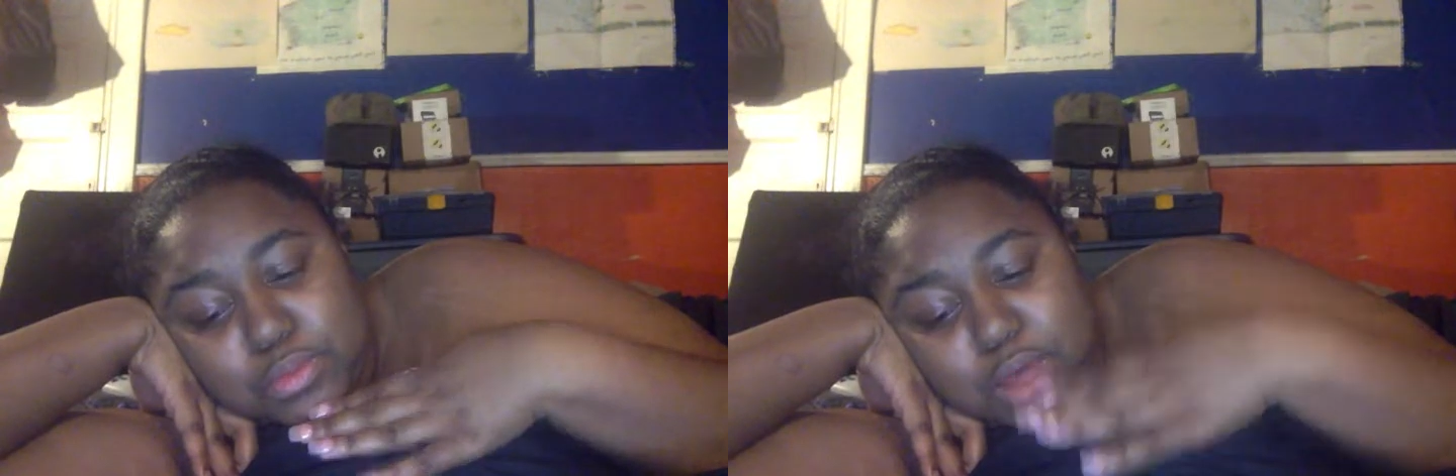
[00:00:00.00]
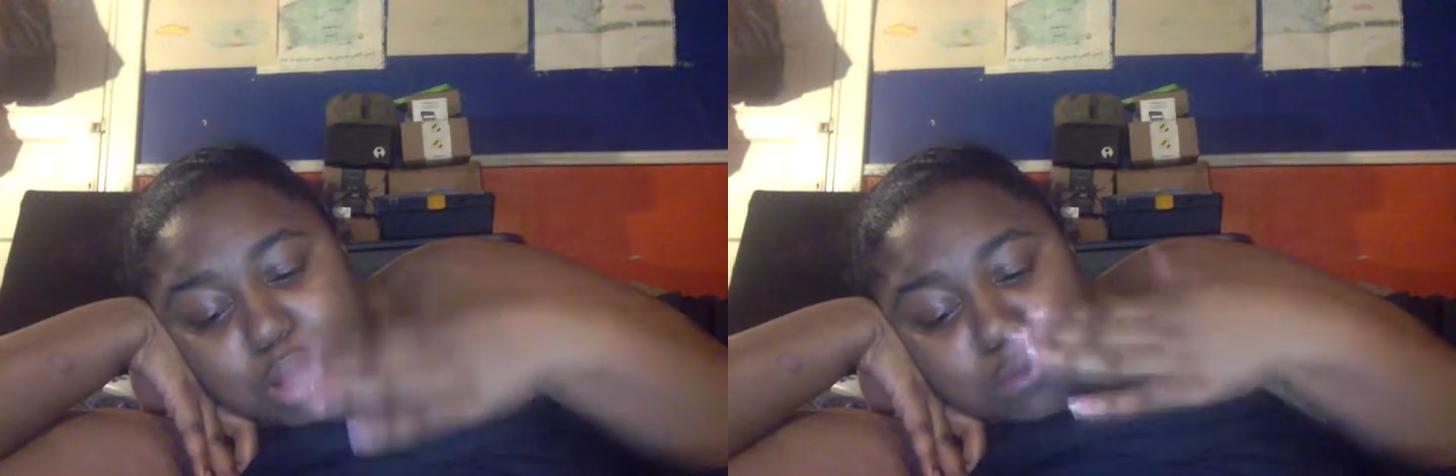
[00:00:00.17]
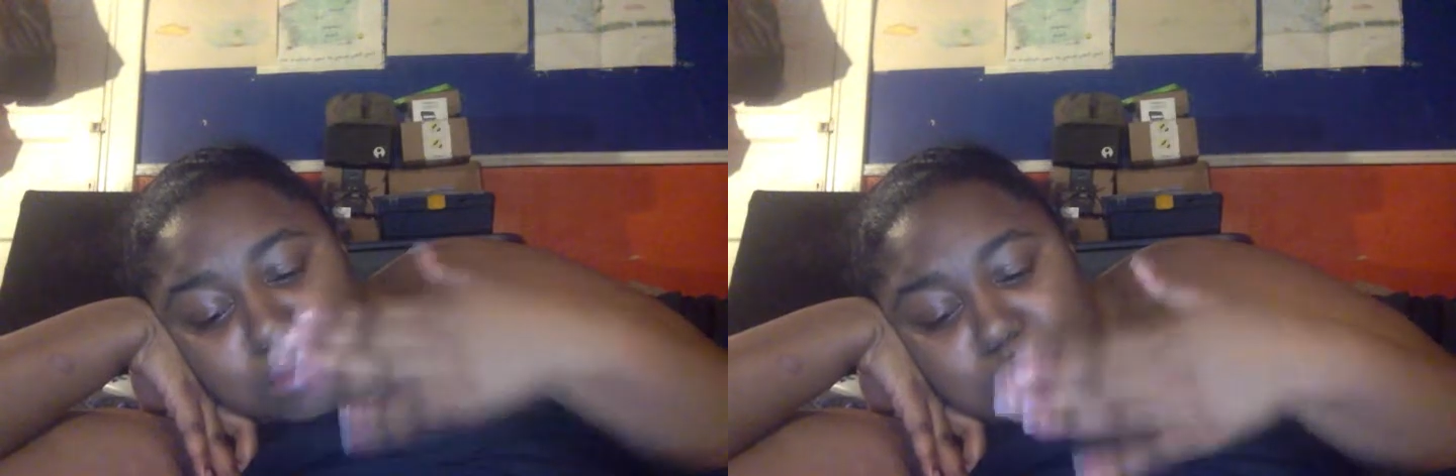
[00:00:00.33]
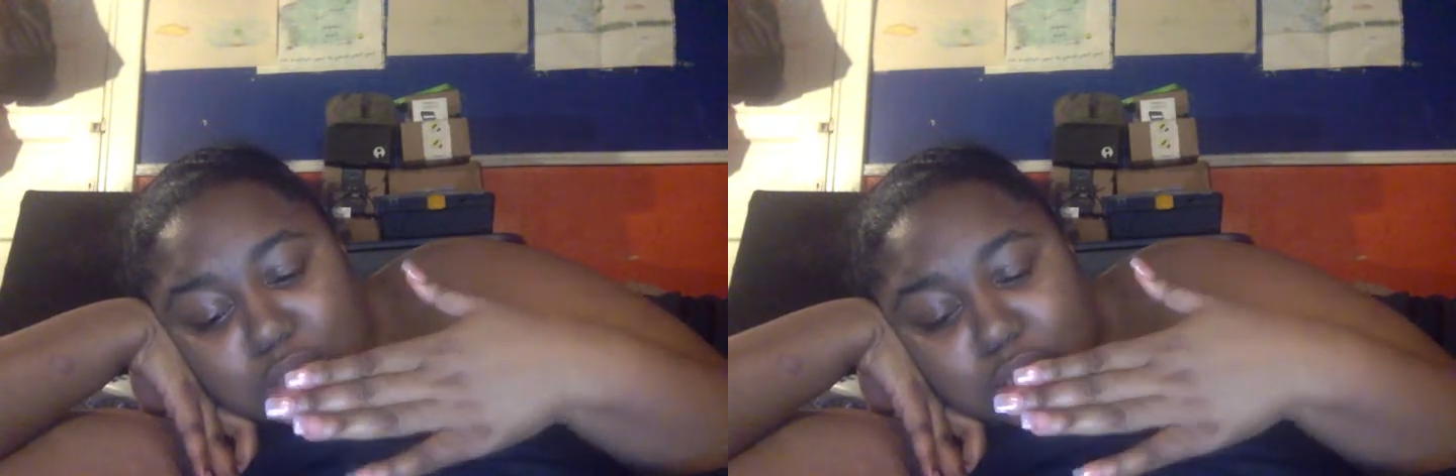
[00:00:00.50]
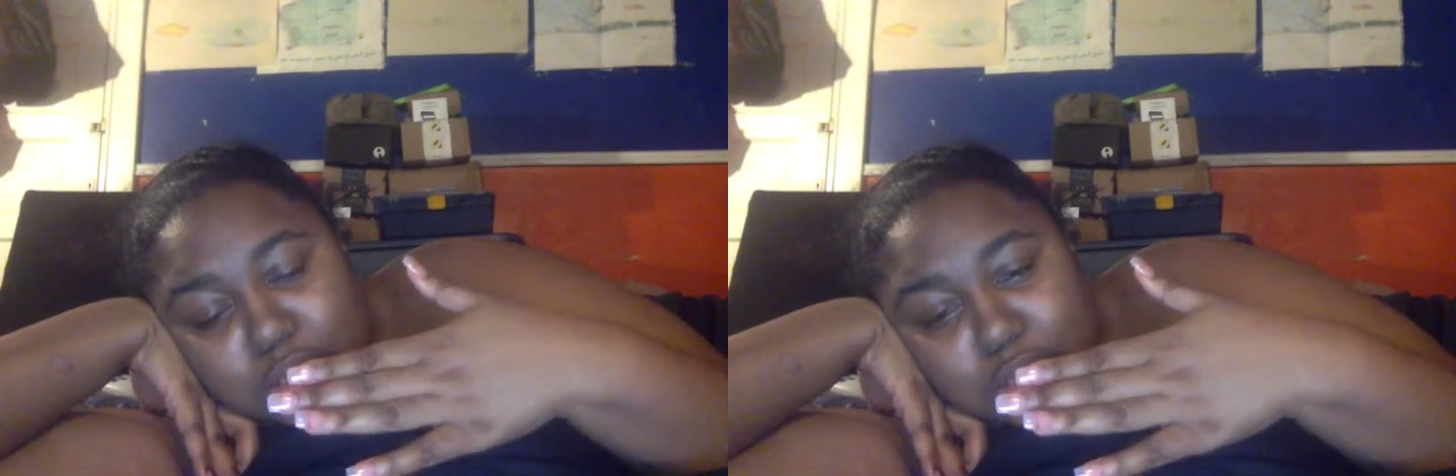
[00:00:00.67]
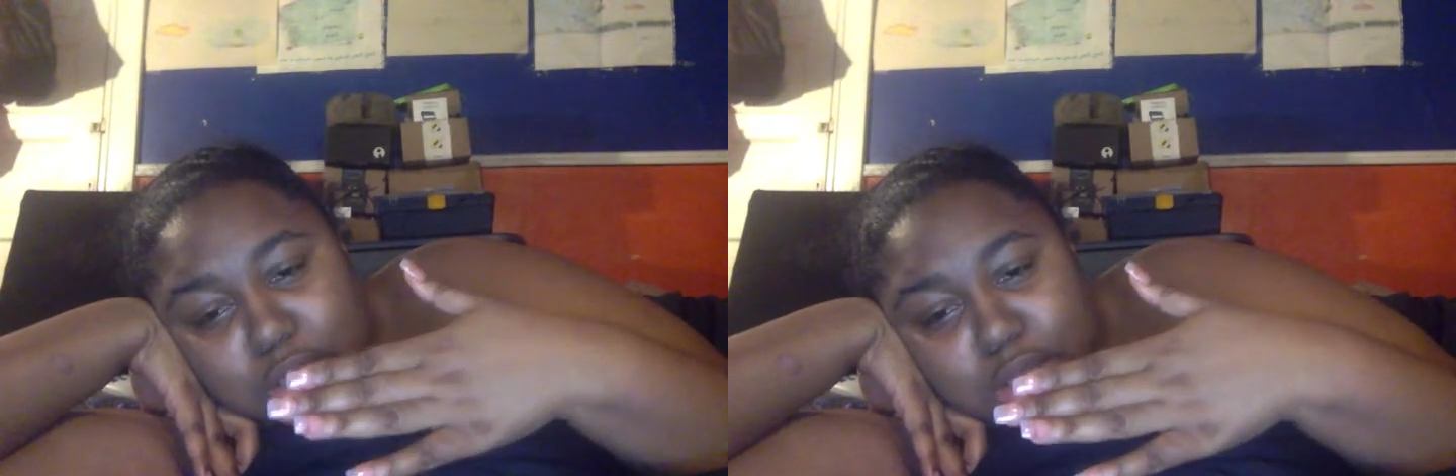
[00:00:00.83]
I'm
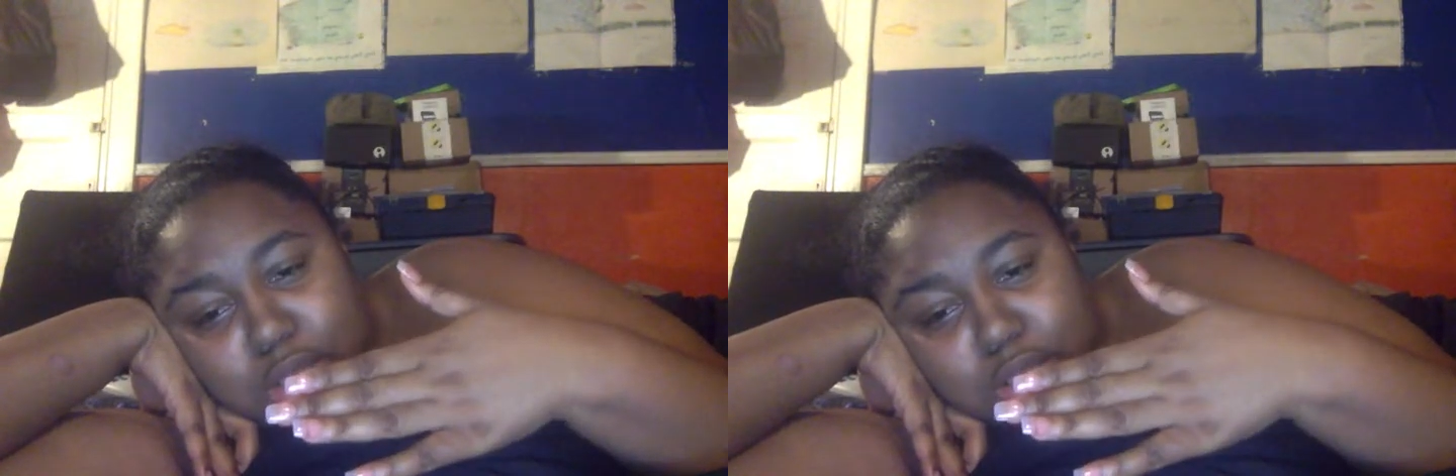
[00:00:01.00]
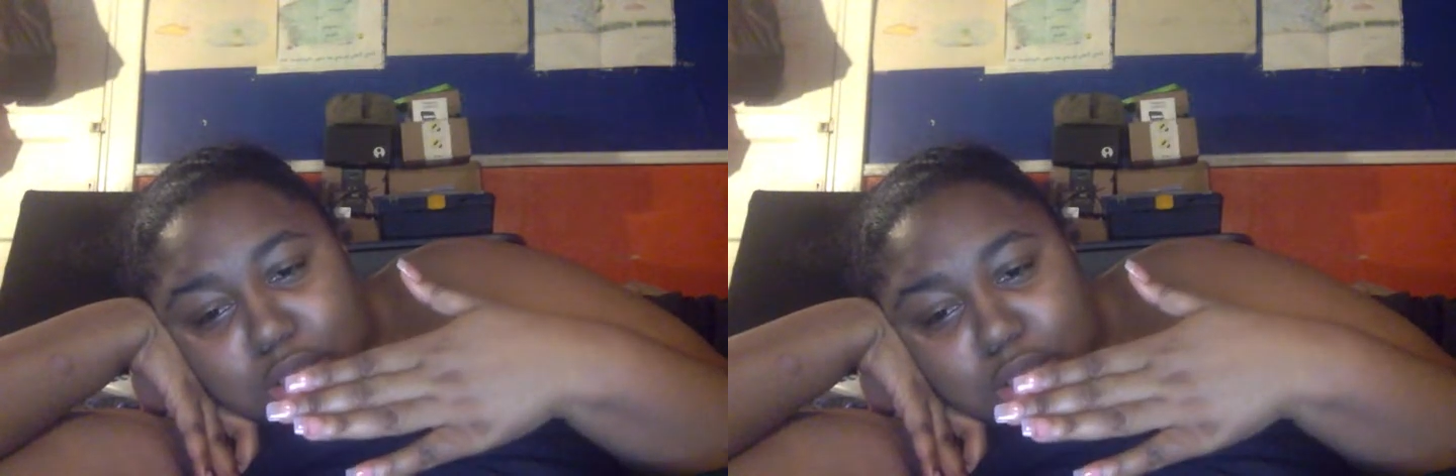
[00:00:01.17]
looking